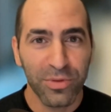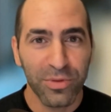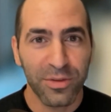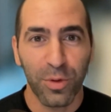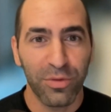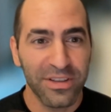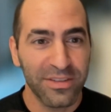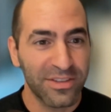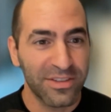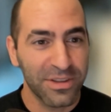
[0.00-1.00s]
just
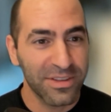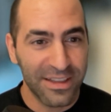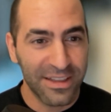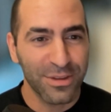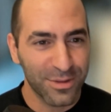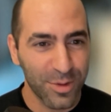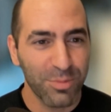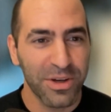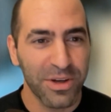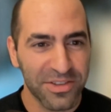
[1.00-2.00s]
Corvettes just because they love it so
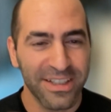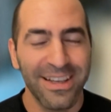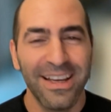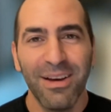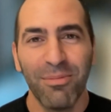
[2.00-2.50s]
much, right?